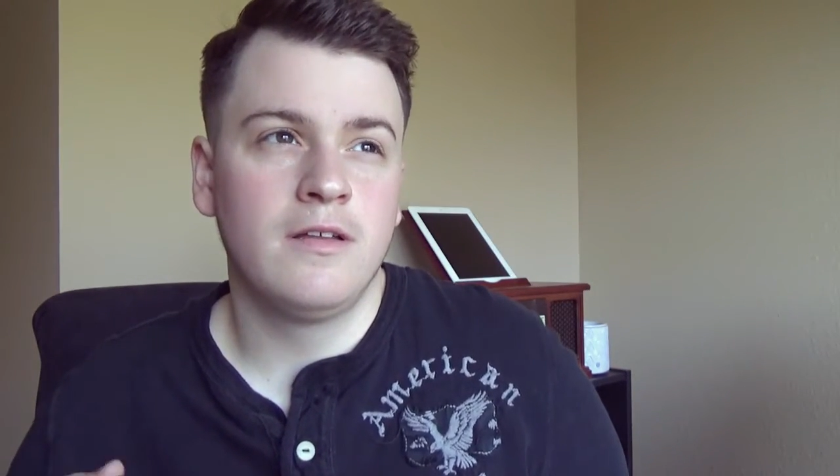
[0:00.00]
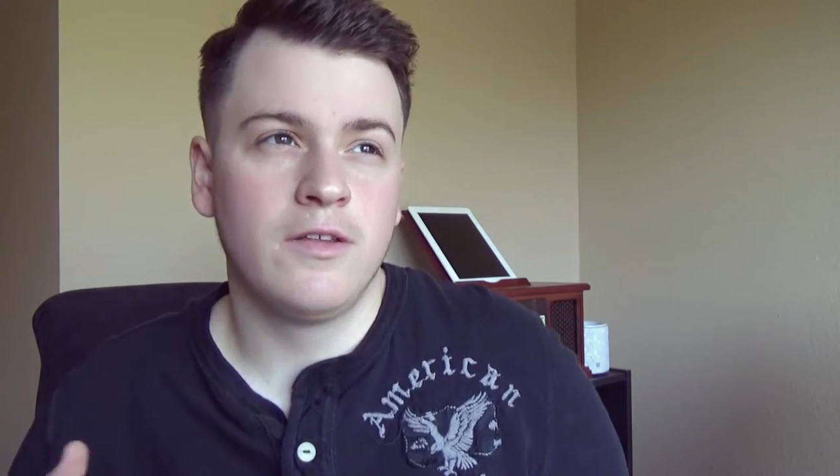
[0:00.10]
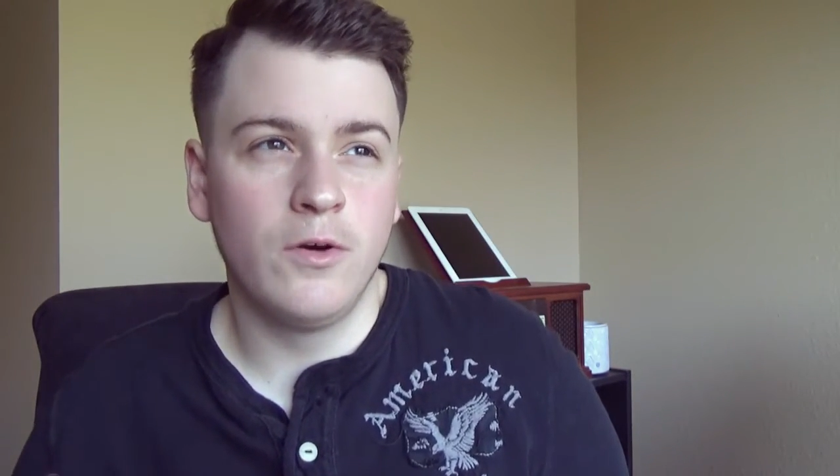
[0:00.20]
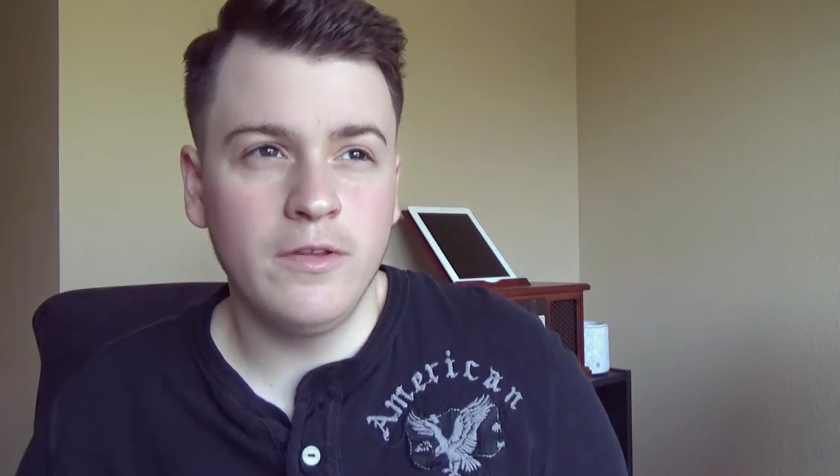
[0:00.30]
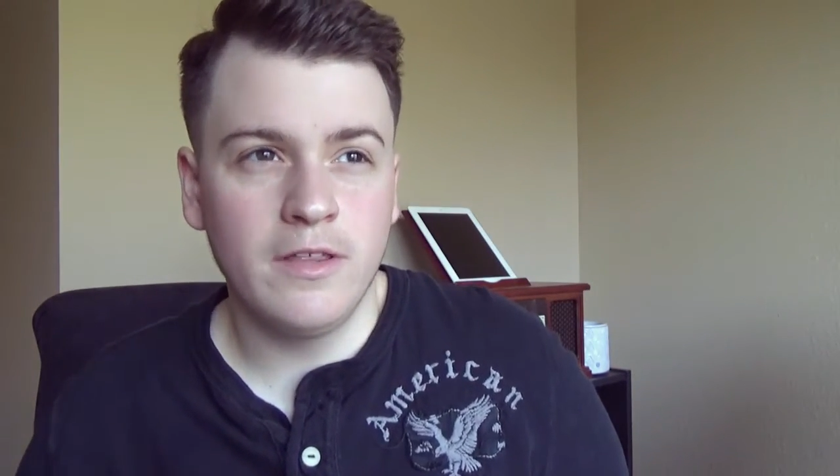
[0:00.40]

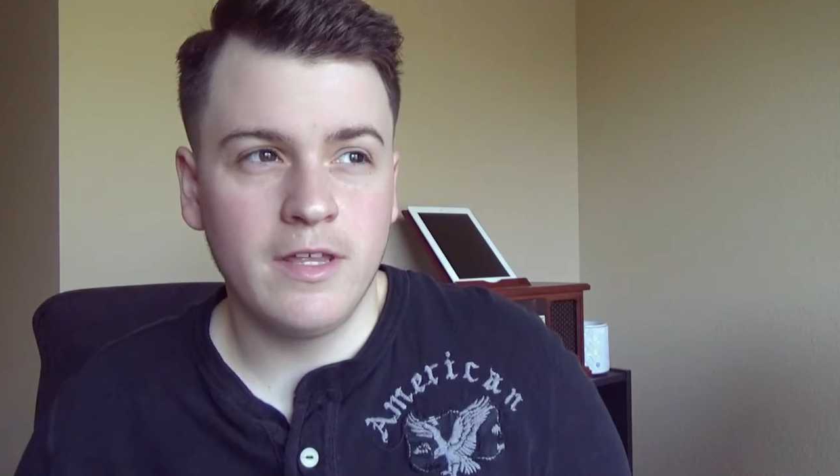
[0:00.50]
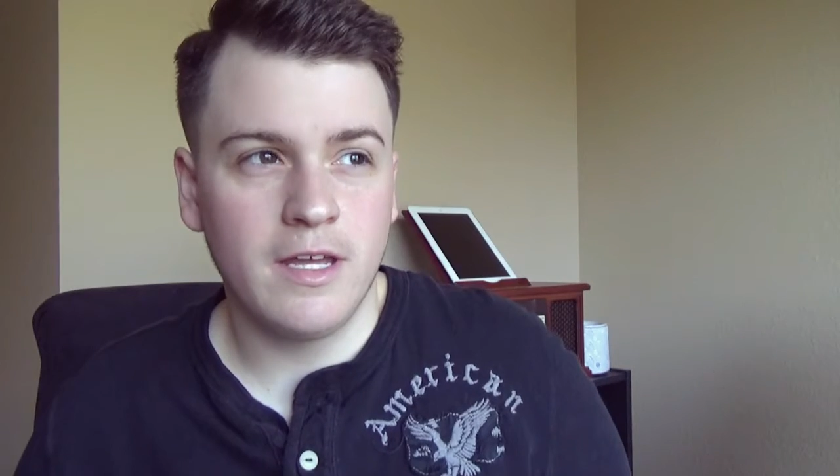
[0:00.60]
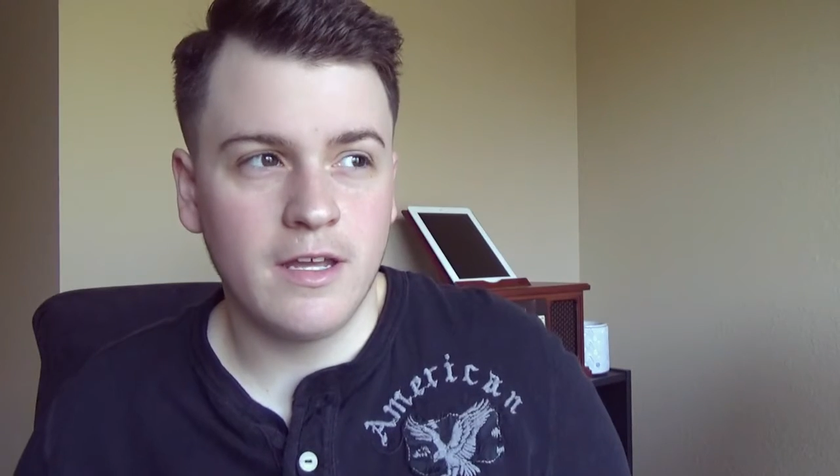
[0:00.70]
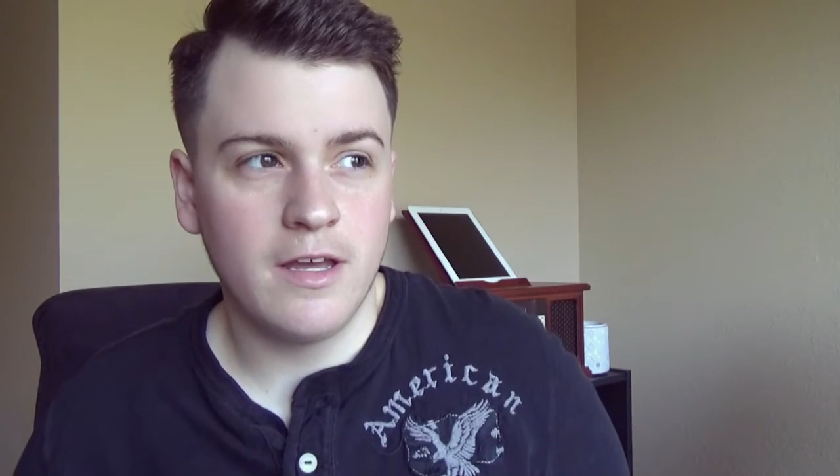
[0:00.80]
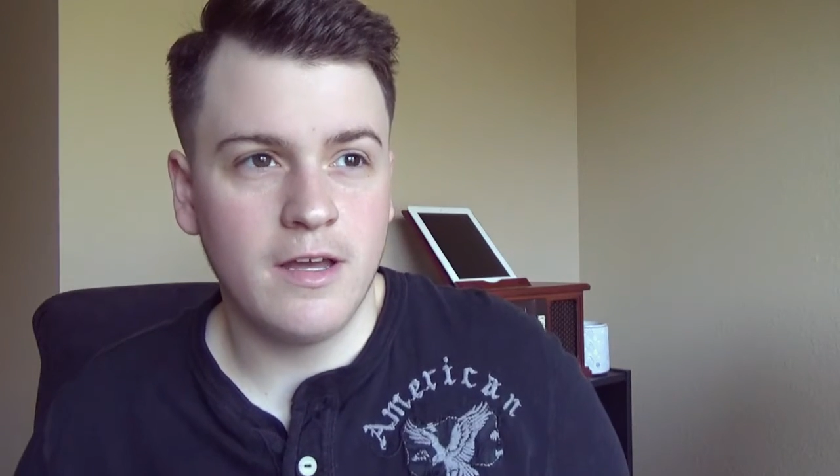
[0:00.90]
The only
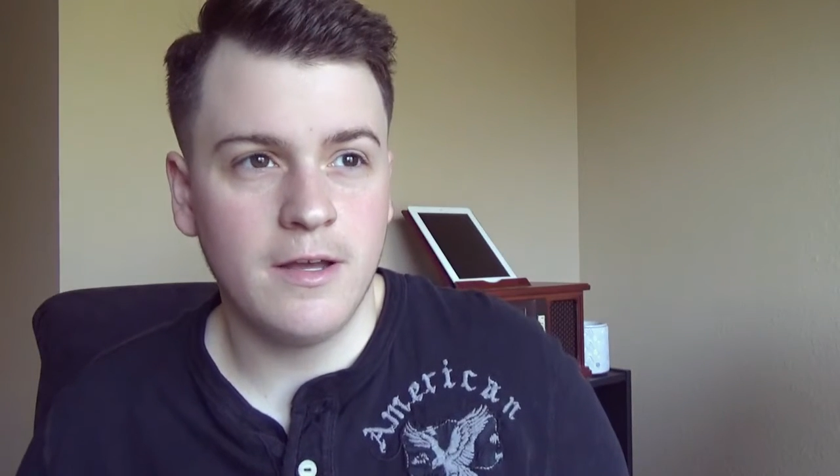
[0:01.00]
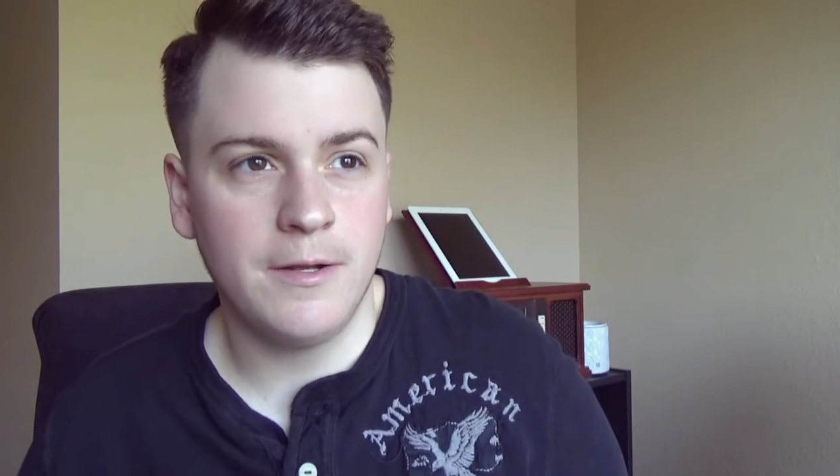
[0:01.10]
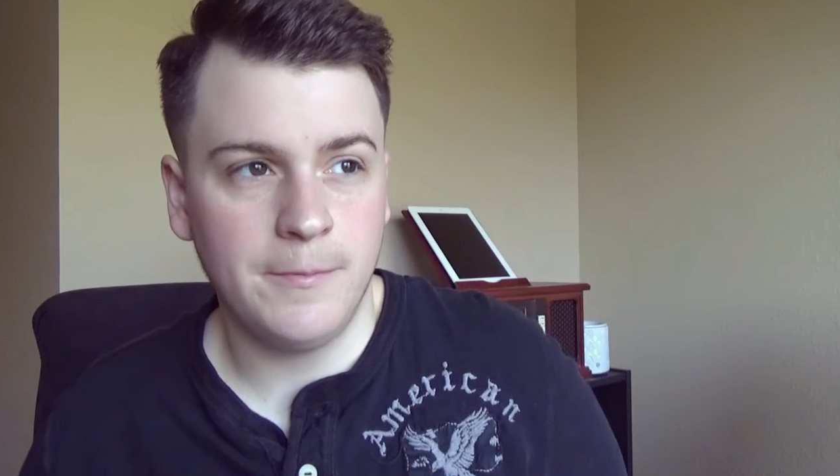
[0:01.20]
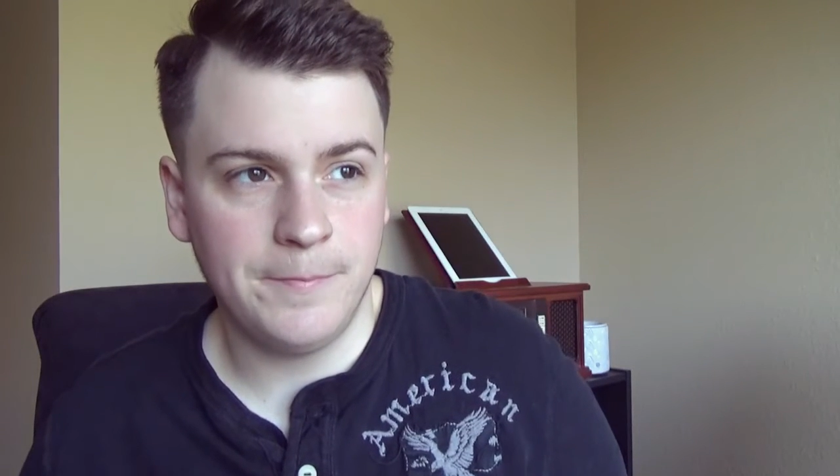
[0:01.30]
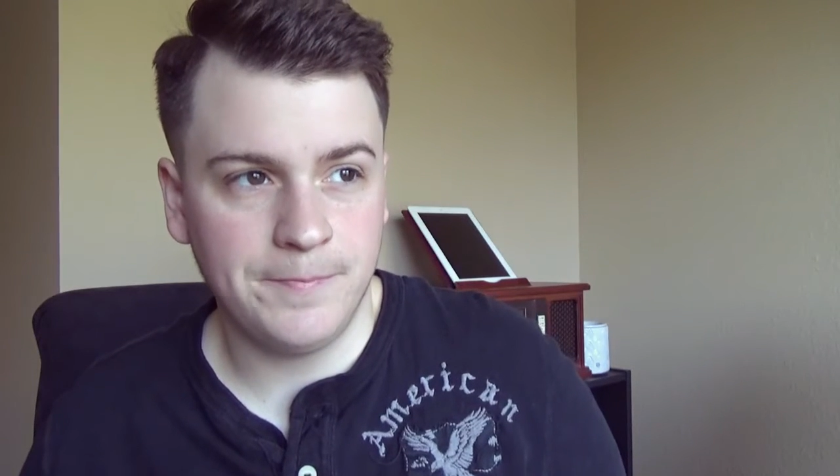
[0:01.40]
thing
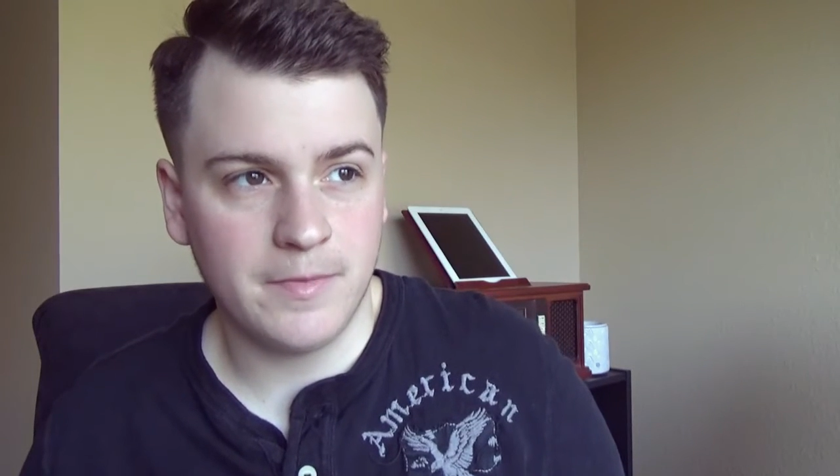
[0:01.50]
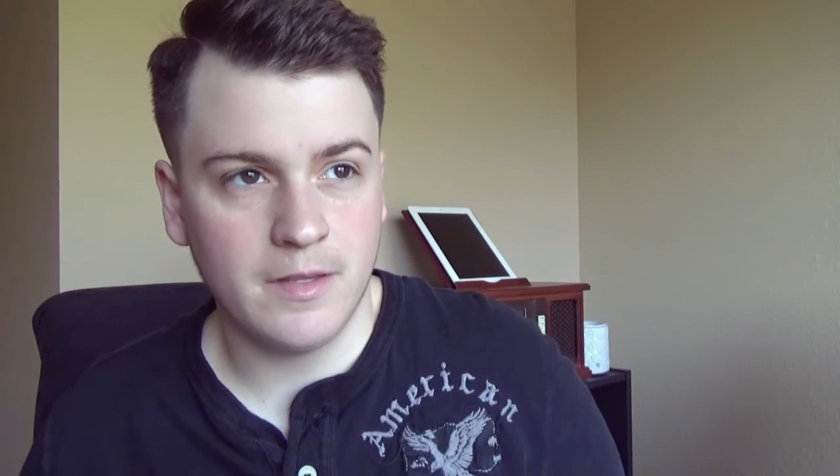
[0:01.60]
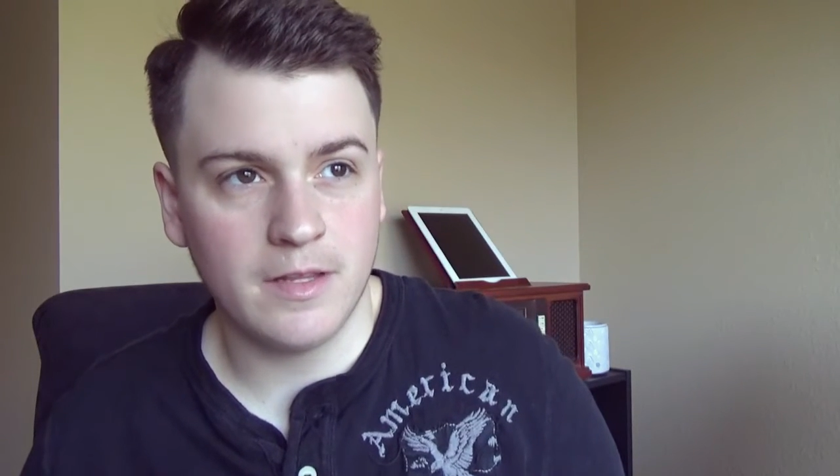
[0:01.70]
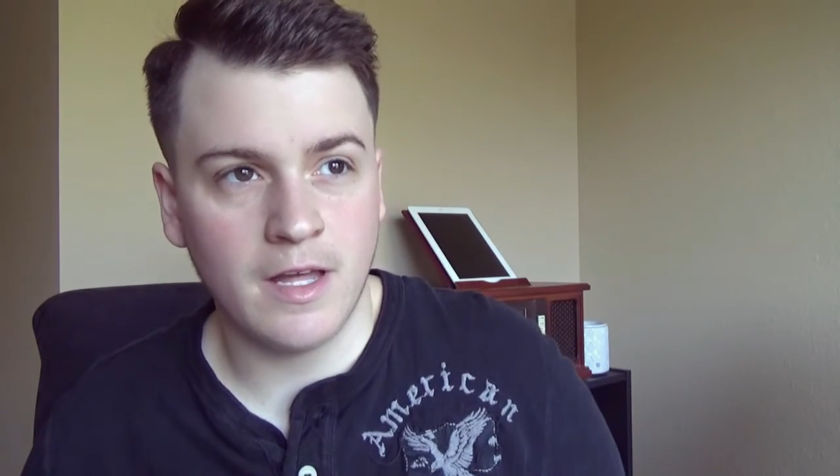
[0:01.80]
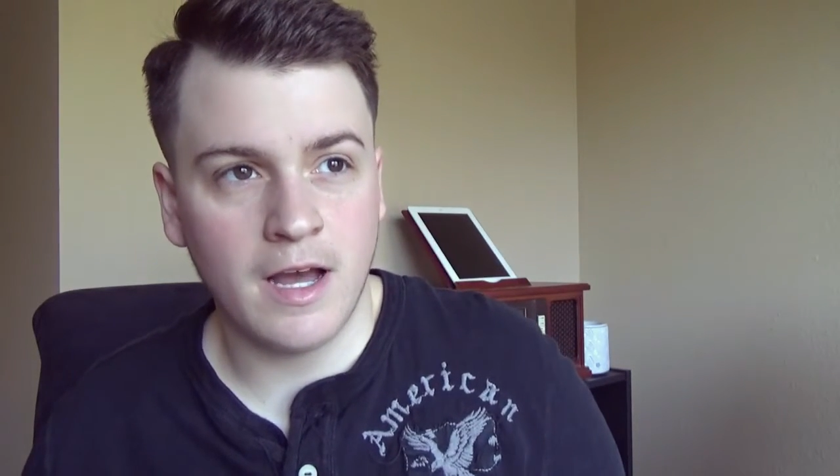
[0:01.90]
that